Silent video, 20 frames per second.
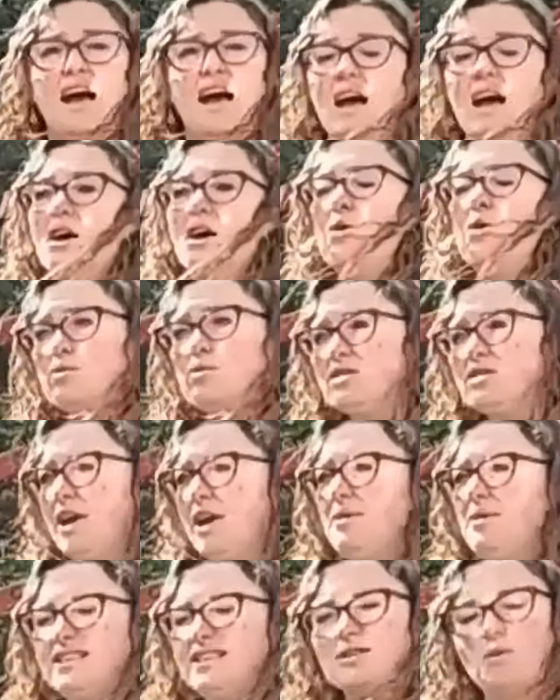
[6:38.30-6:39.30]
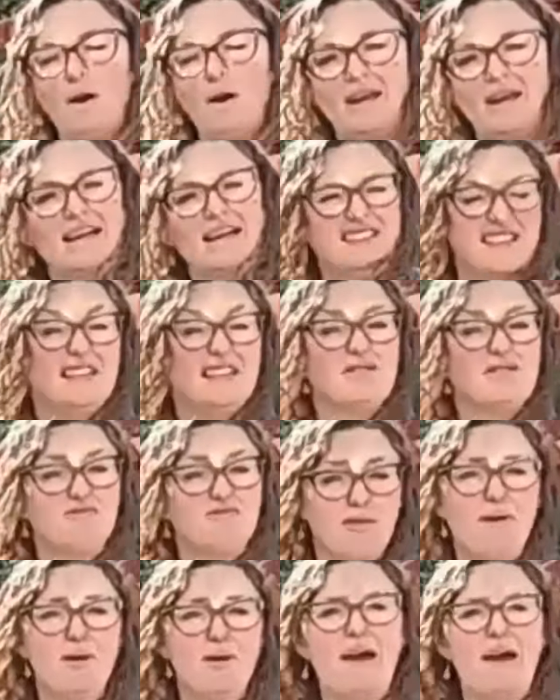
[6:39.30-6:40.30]
Also, it's quite, as I say, it's a
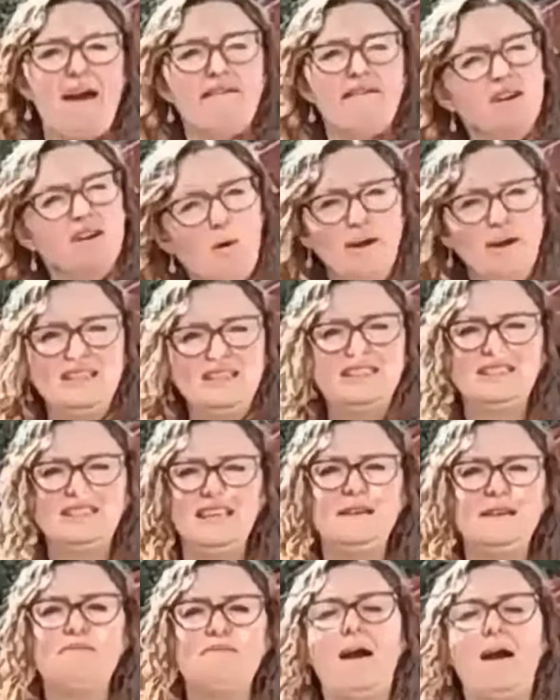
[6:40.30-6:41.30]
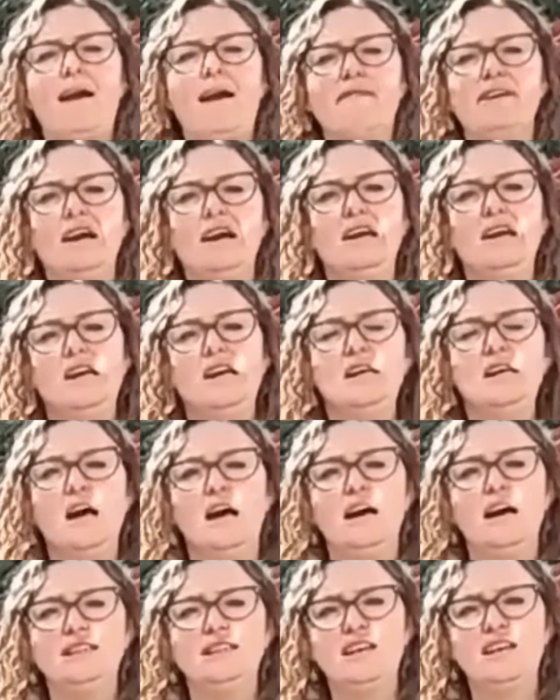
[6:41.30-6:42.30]
remote area, quite a steep area
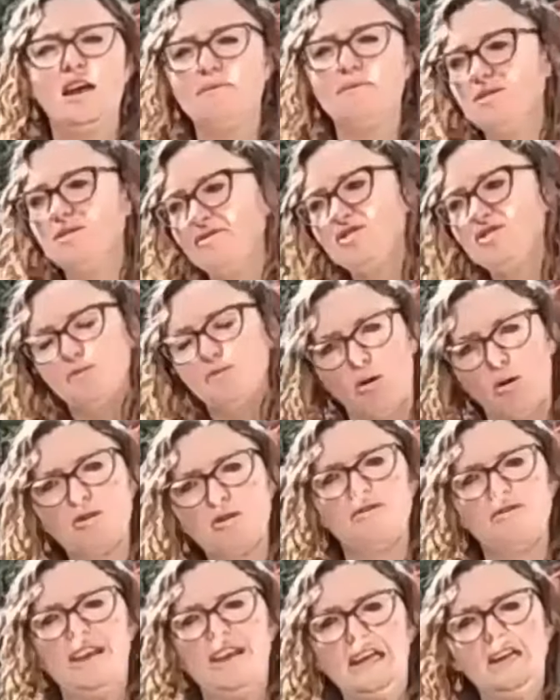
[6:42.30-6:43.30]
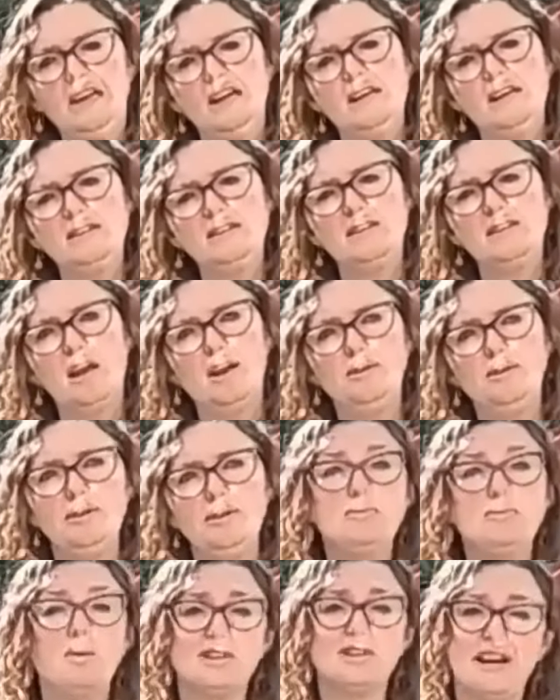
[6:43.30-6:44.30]
in terms of topography. So
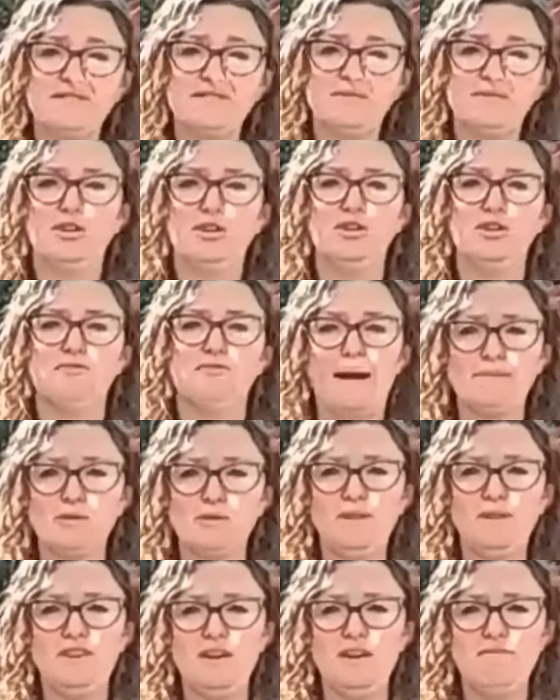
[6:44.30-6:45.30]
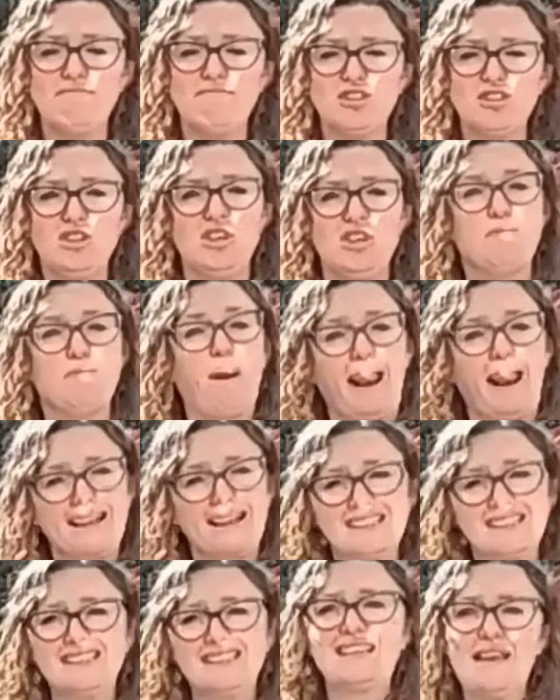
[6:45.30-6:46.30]
you'd want to have some good maps with you so that you plan
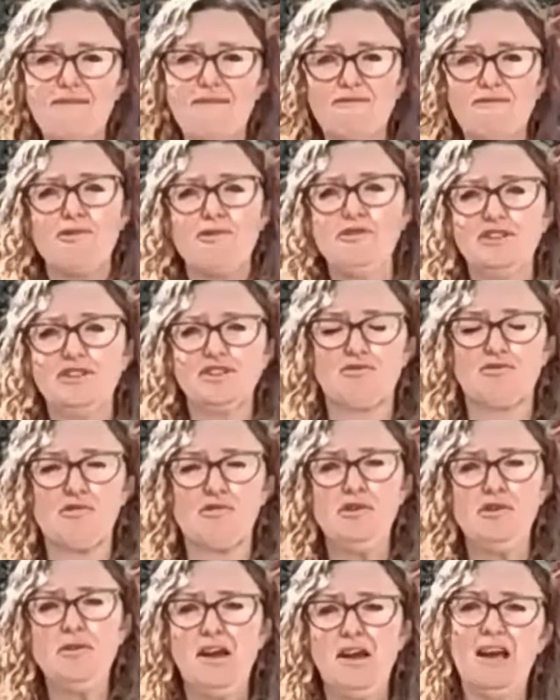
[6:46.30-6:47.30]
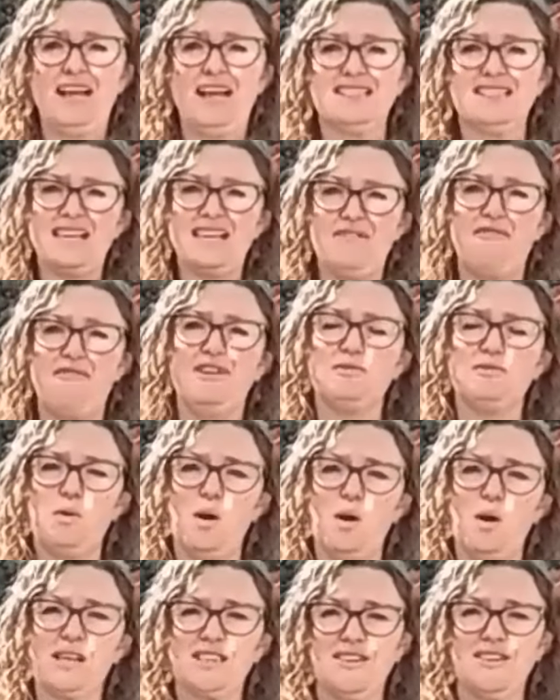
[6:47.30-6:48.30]
safe routes through and safe fieldwork
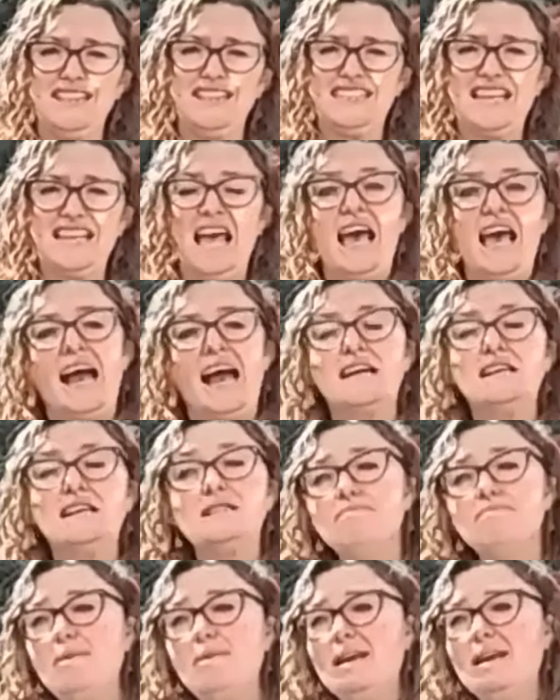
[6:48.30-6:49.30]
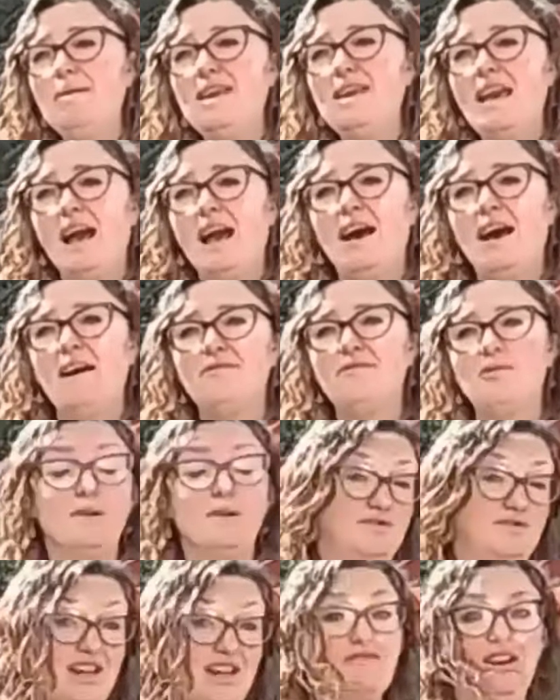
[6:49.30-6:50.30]
sites, and maybe have, well,
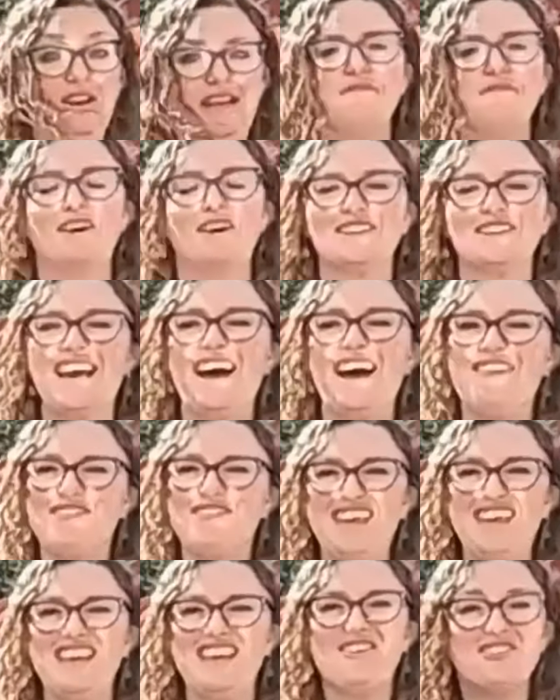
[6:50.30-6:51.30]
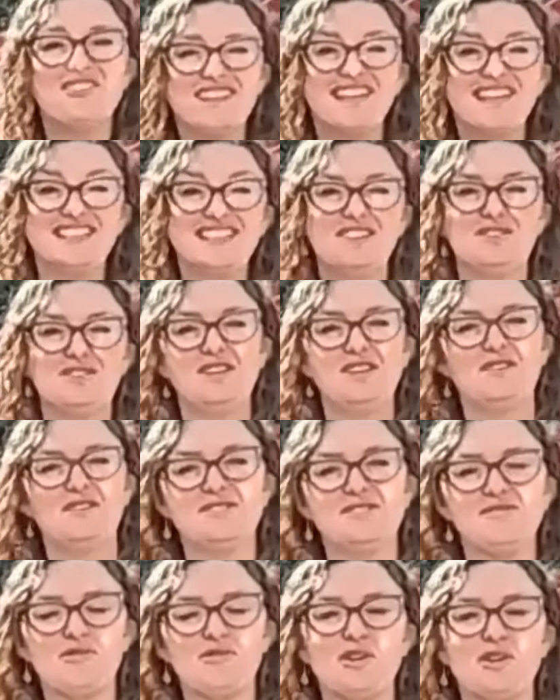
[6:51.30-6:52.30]
definitely, in fact, have the contact details
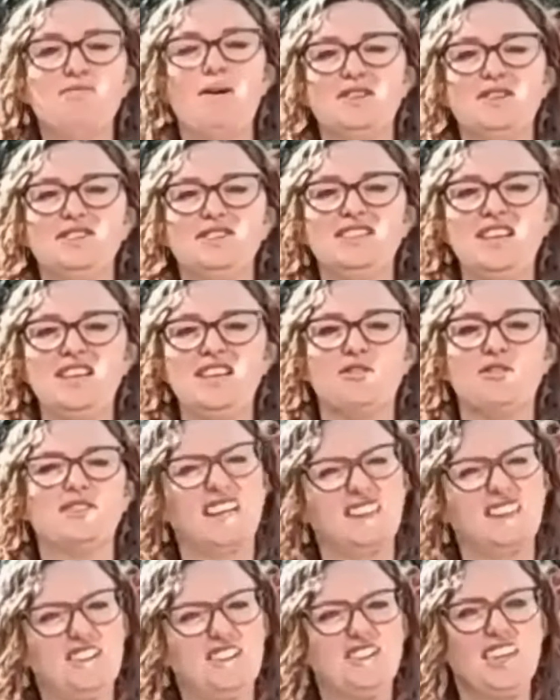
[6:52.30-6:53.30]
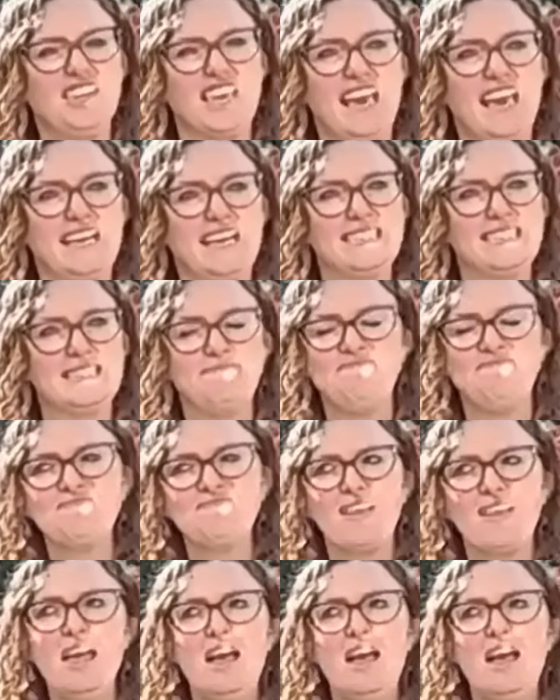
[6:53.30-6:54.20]
for an emergency contact just in case.